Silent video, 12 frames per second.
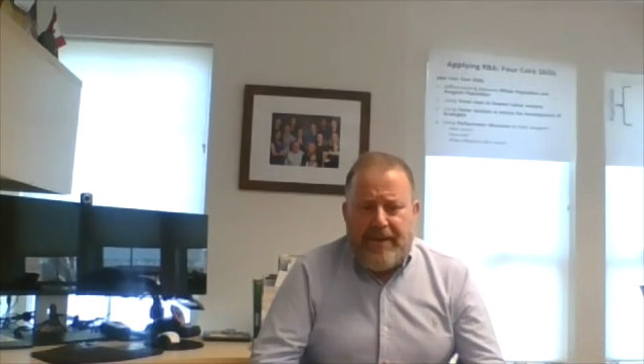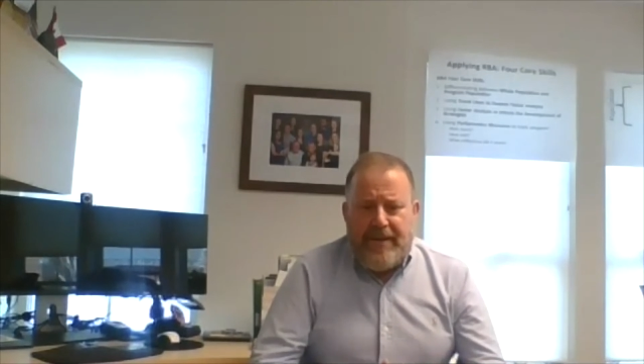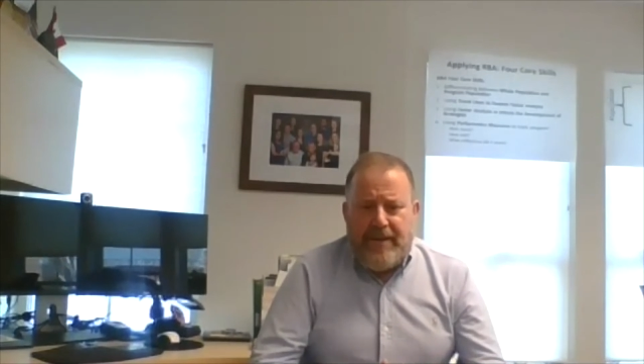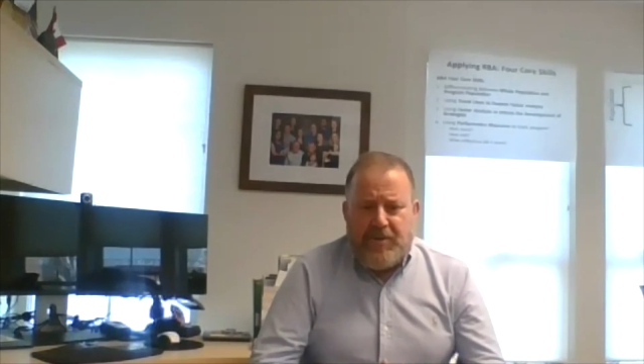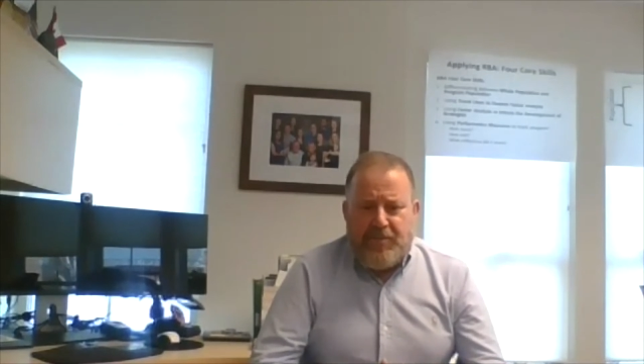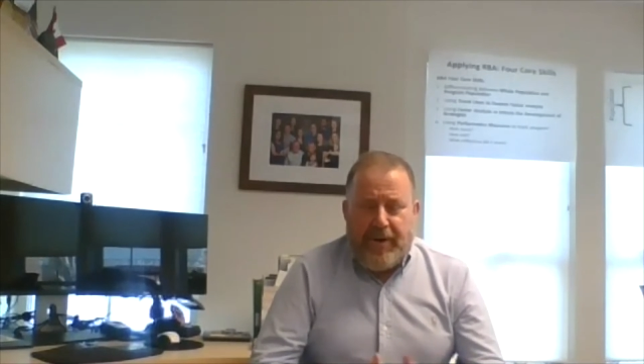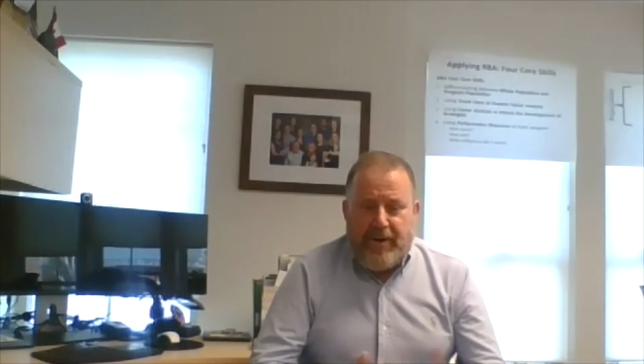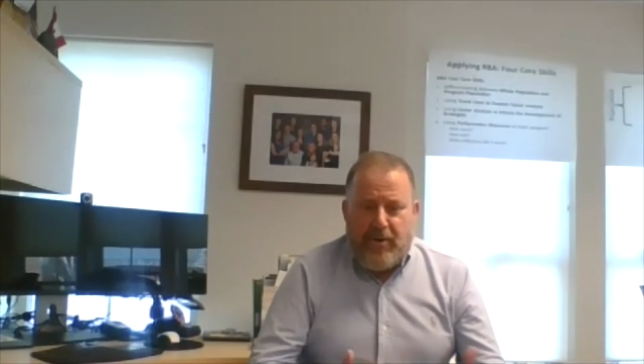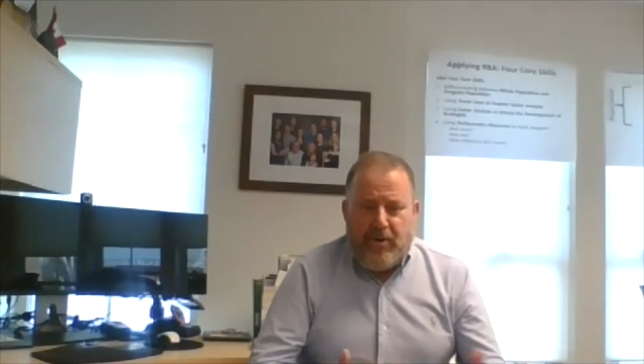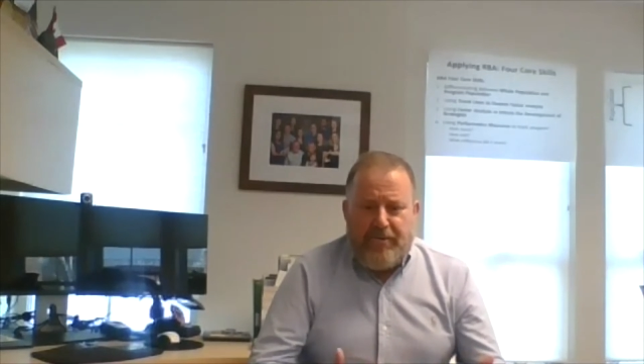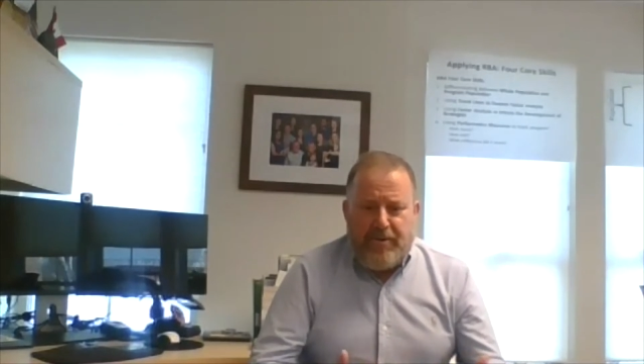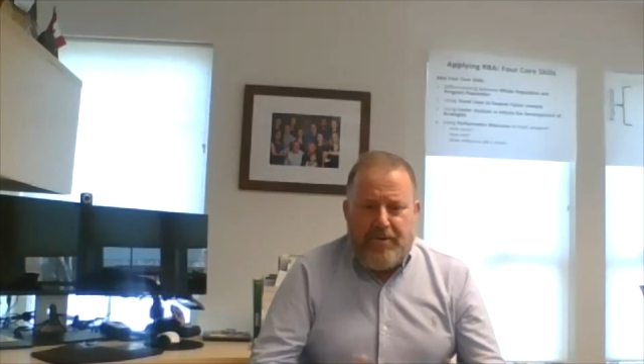spread out
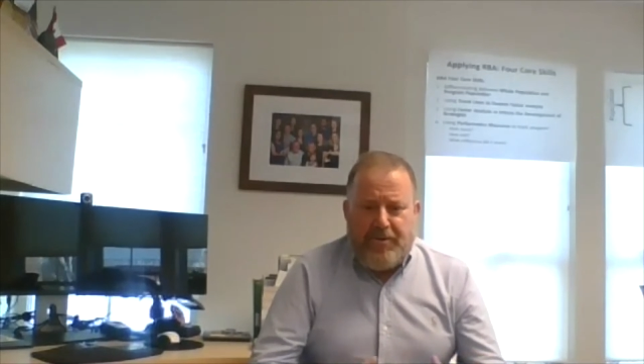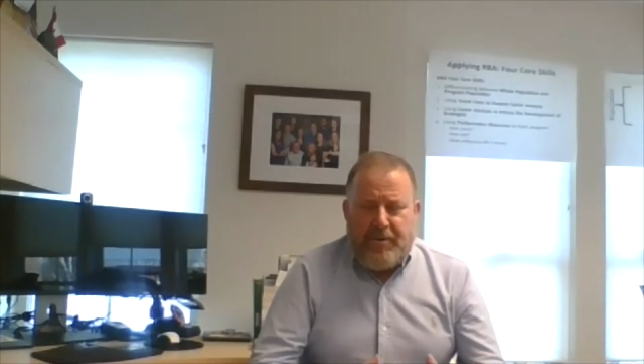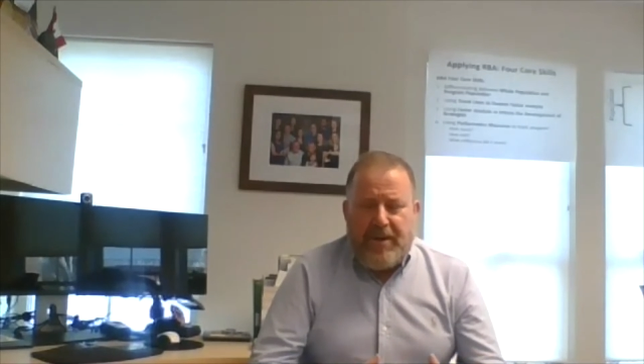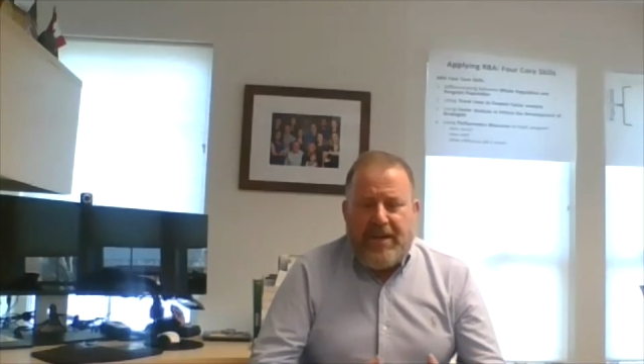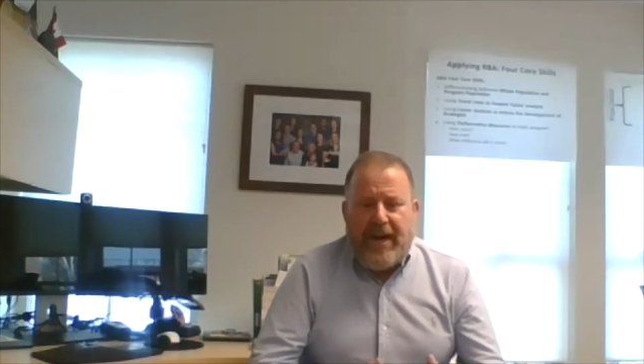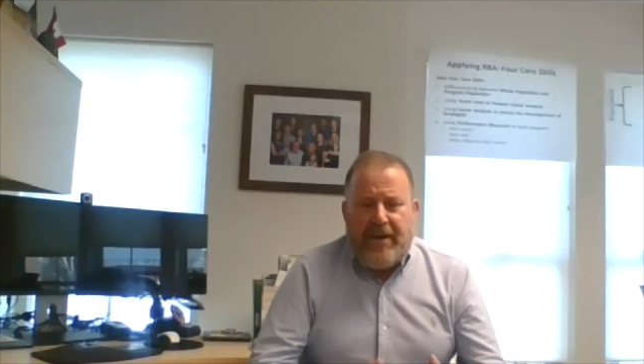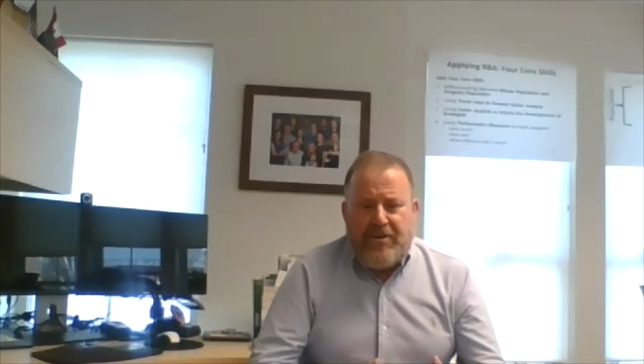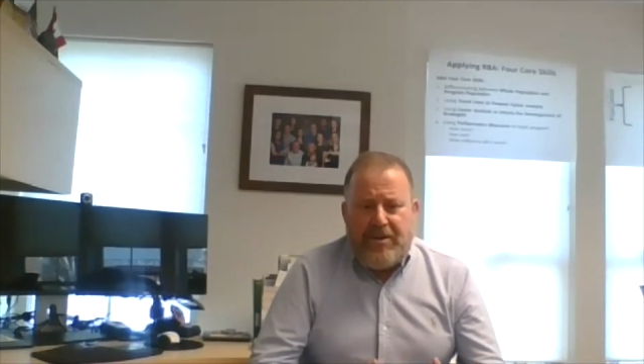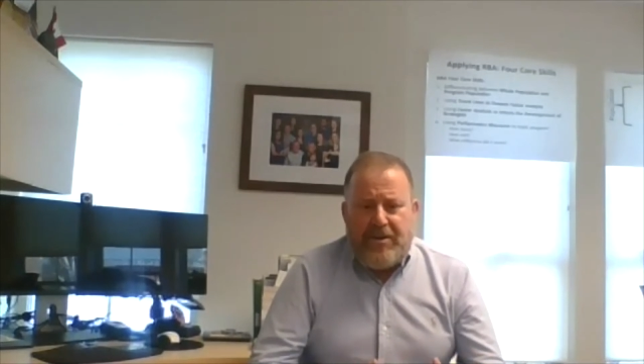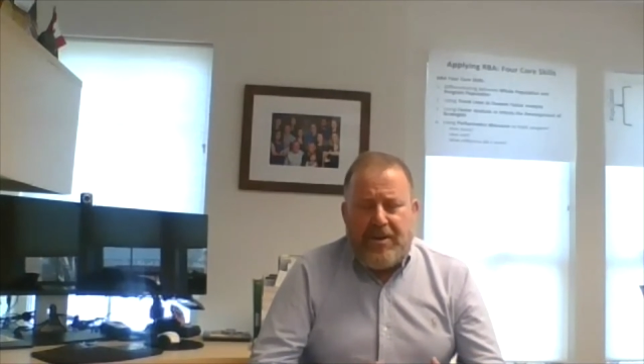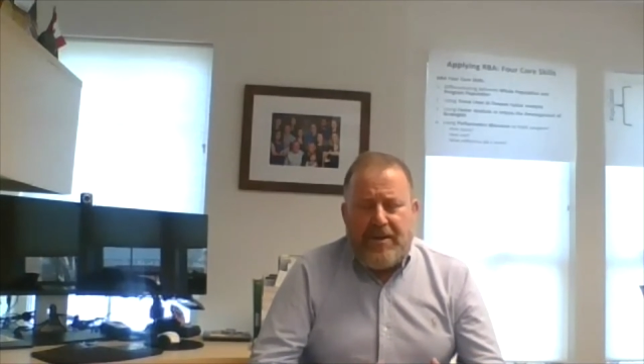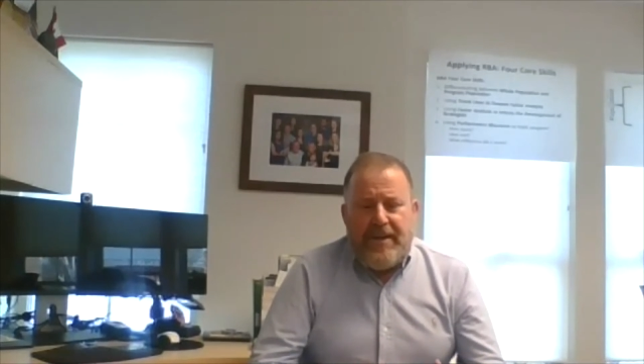over 3
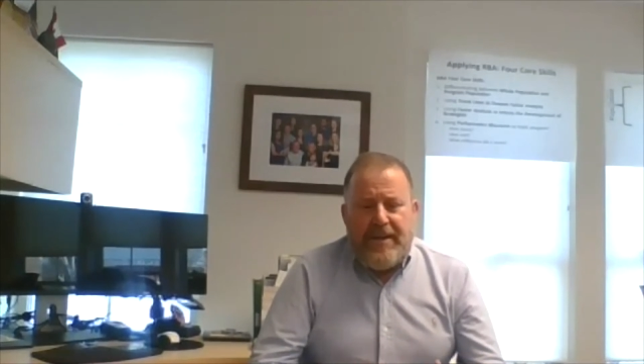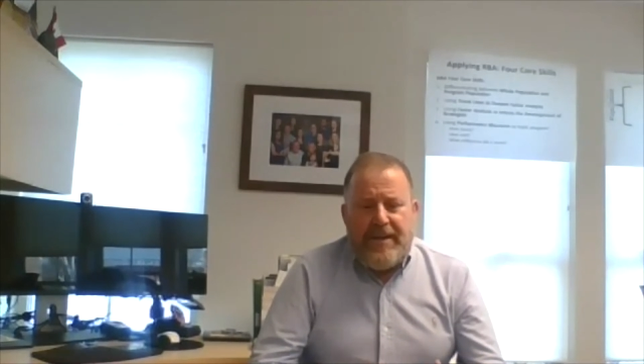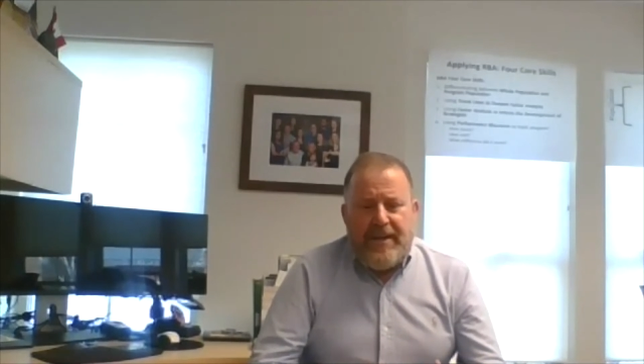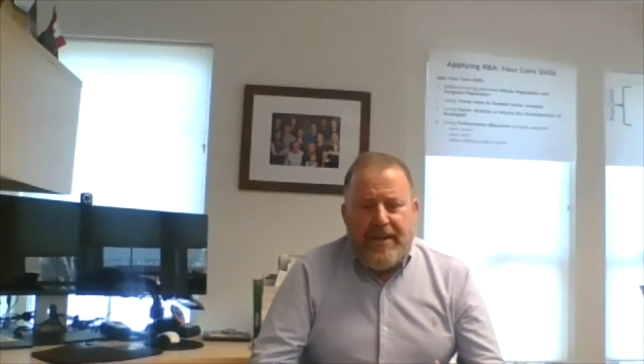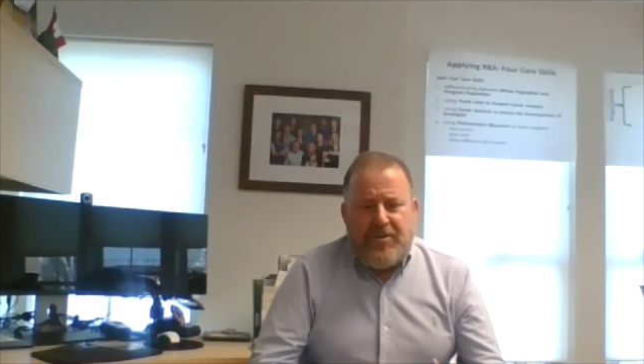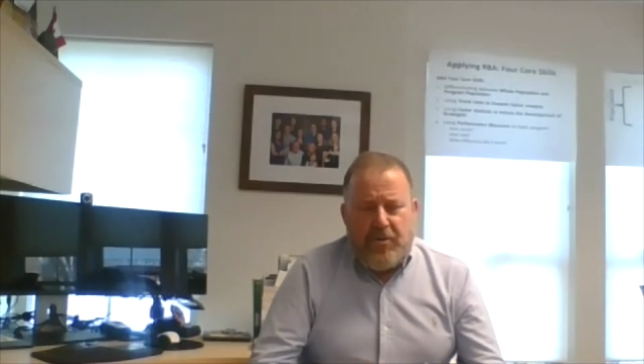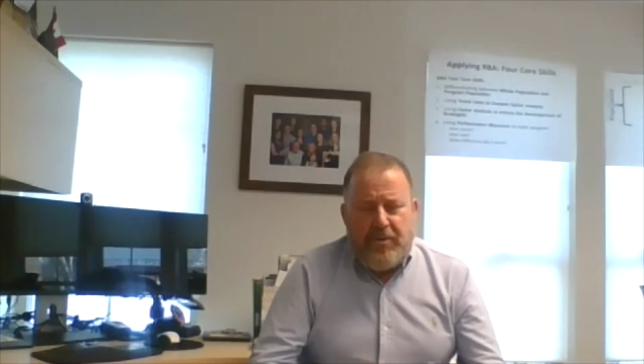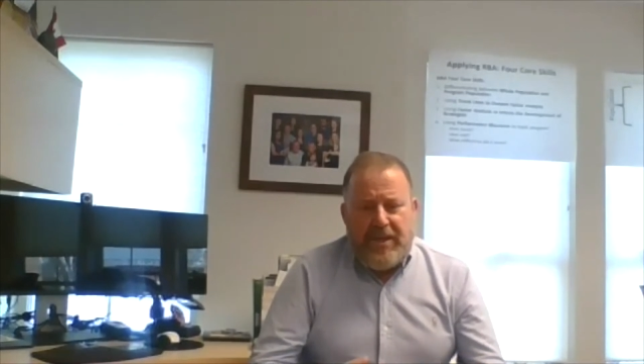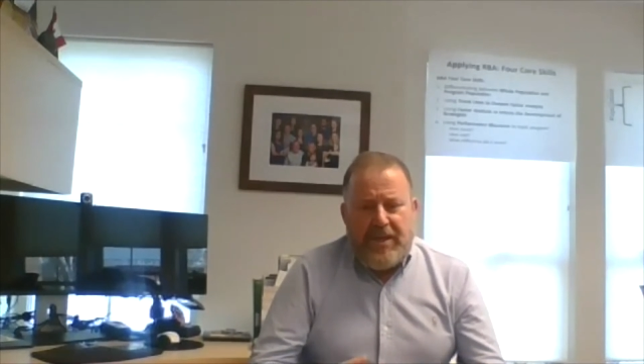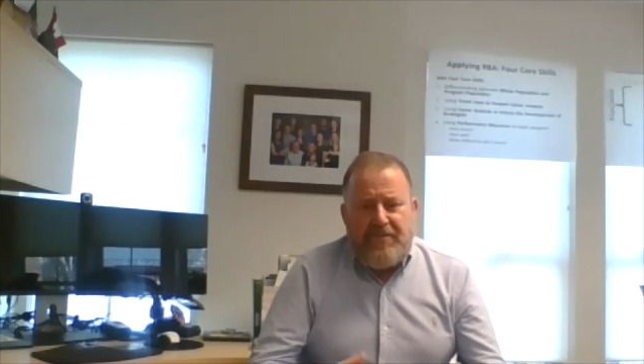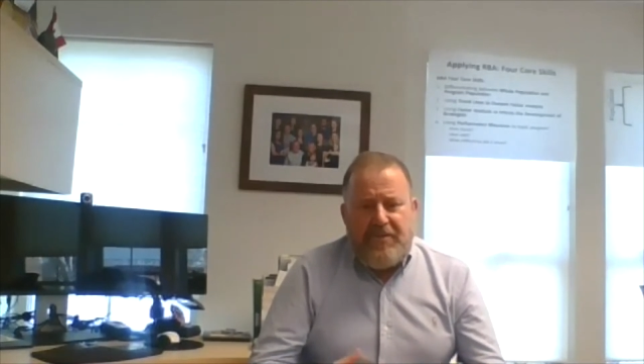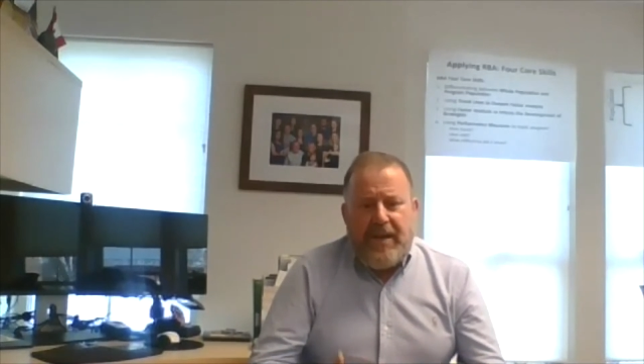counties. And so we
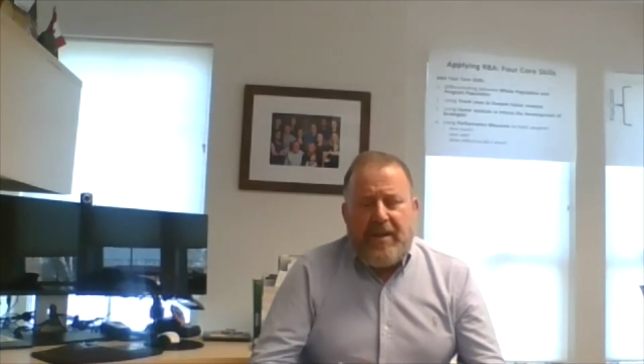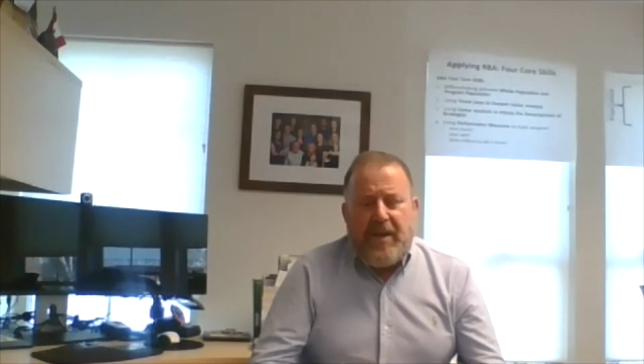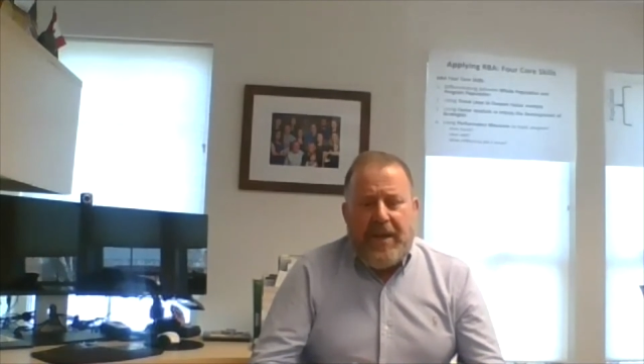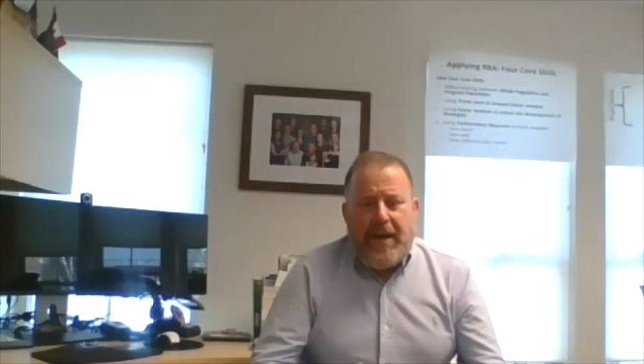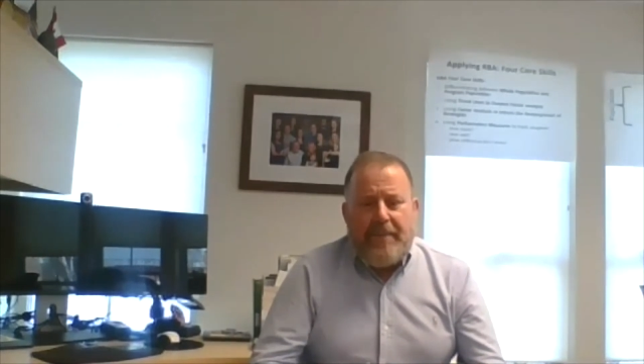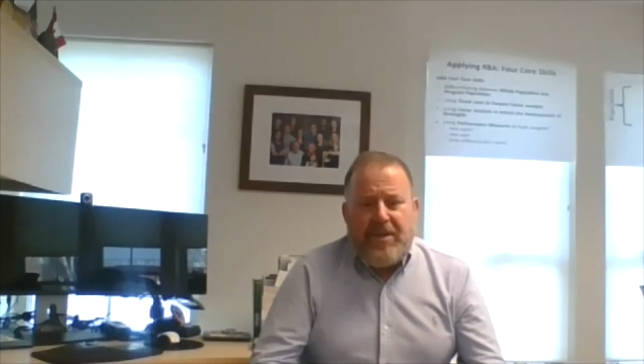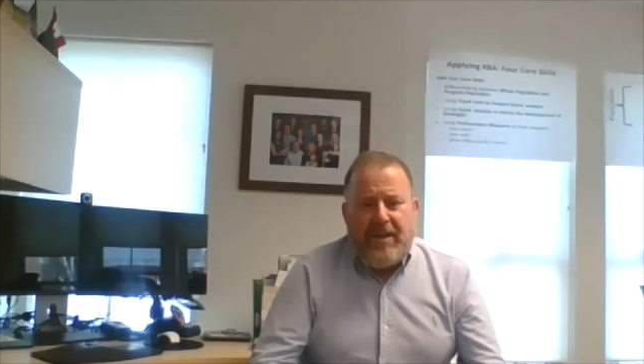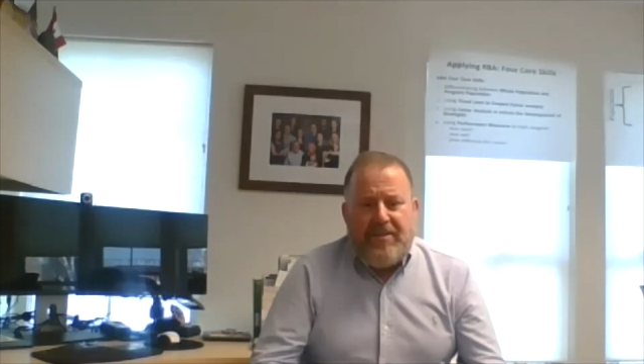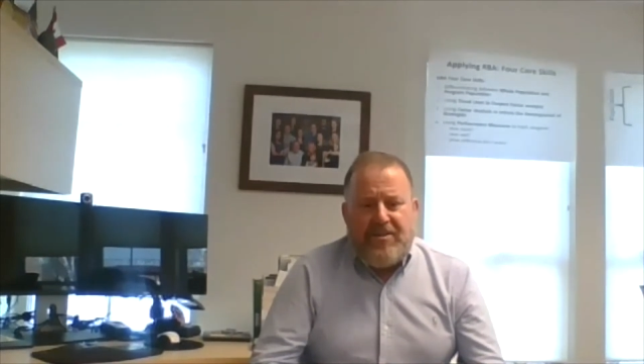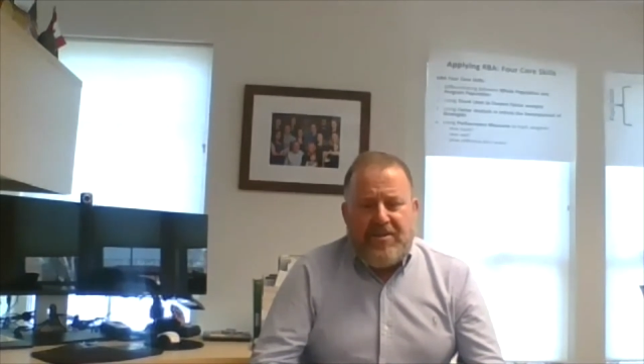give daily updates,